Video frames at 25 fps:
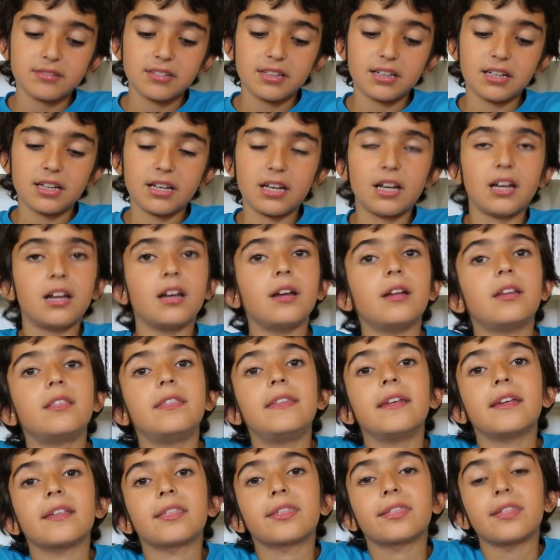
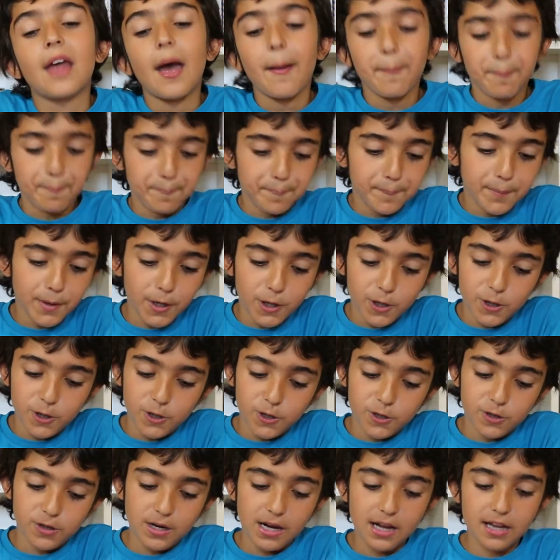
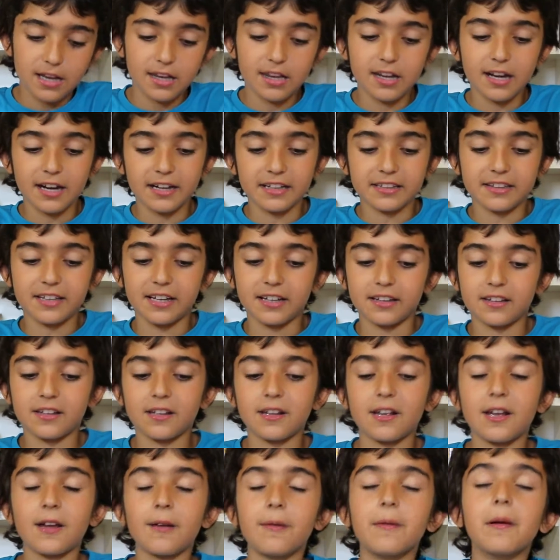December, and like that.
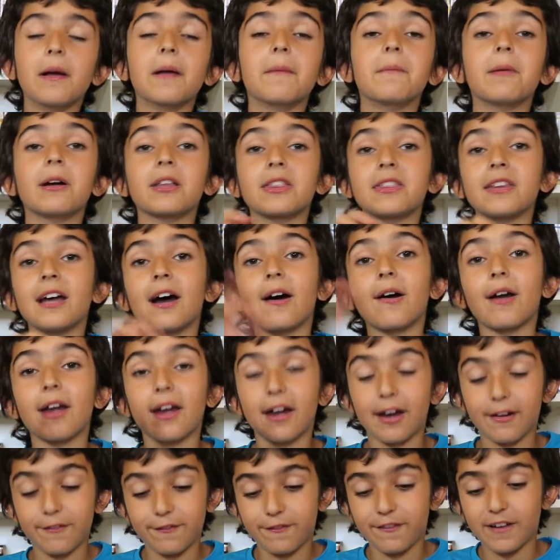But now I
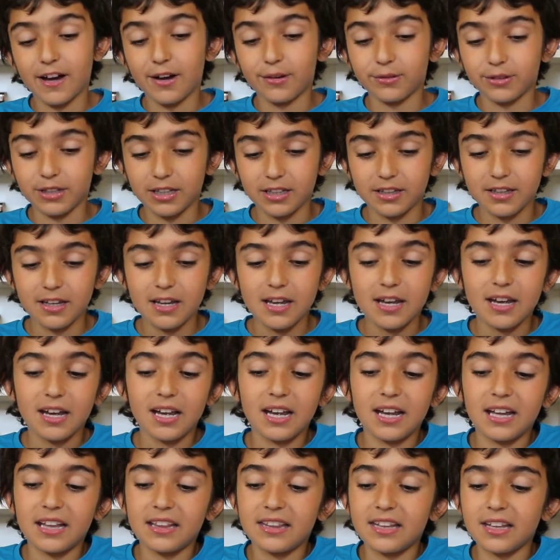have found it.
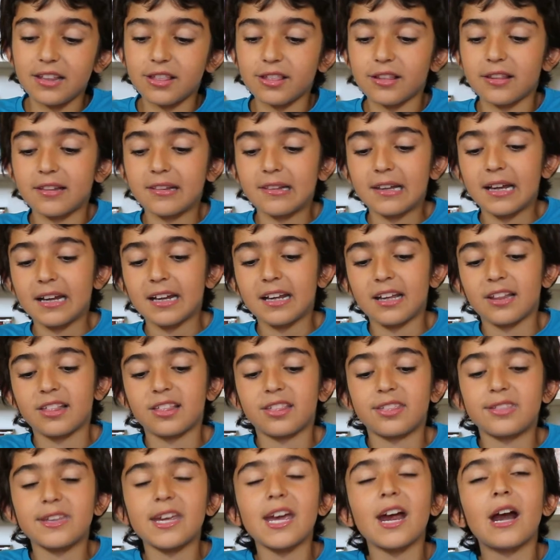This is like a
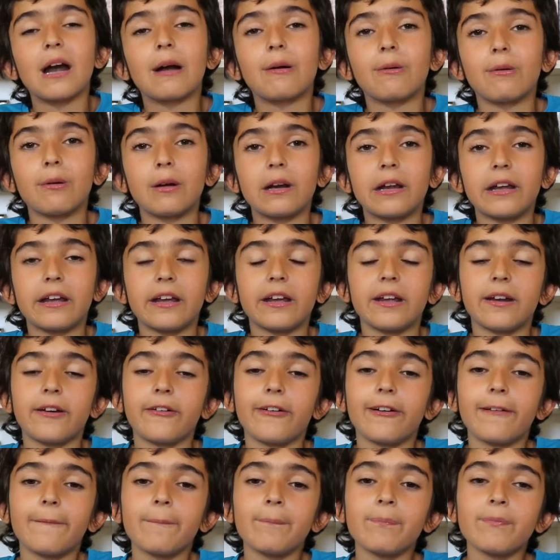
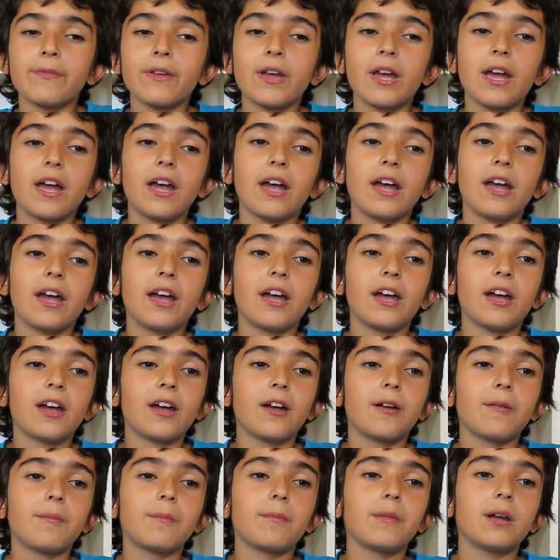series.
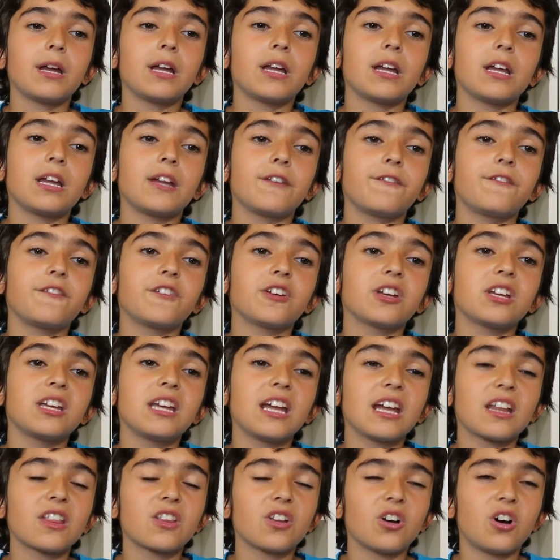If you
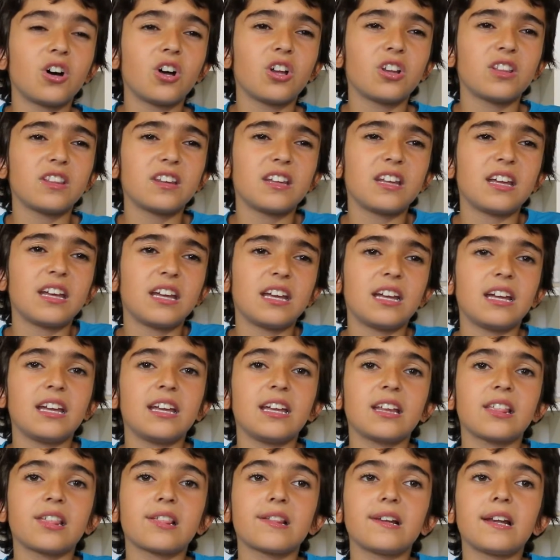get on,
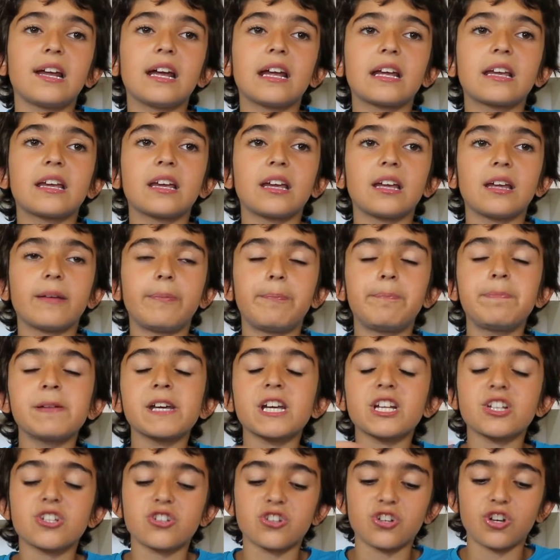it's like
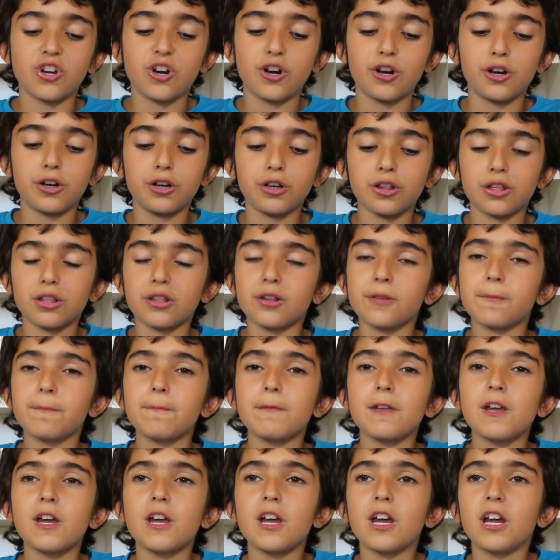pictures,
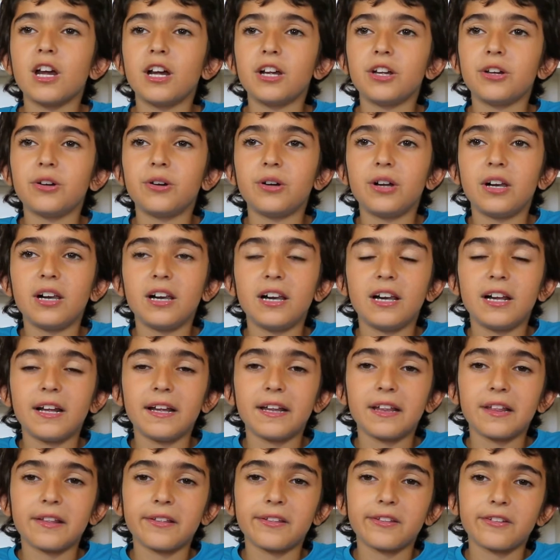
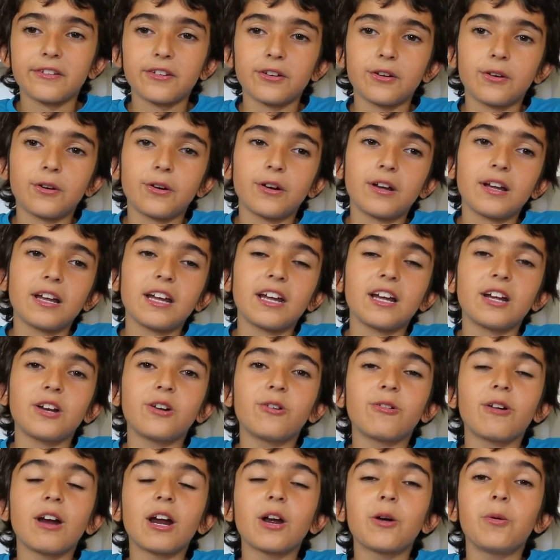
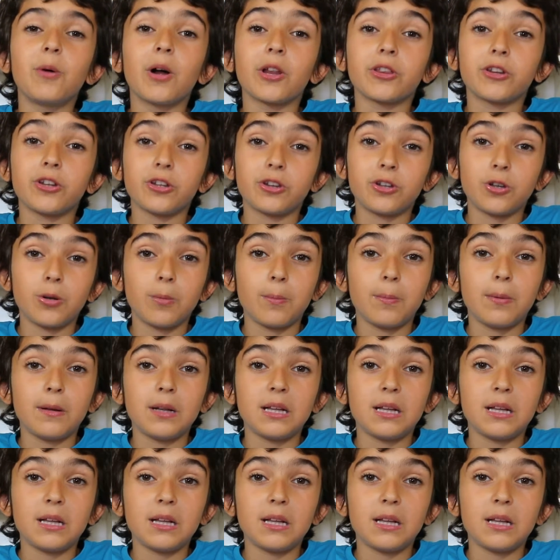Greg wanted to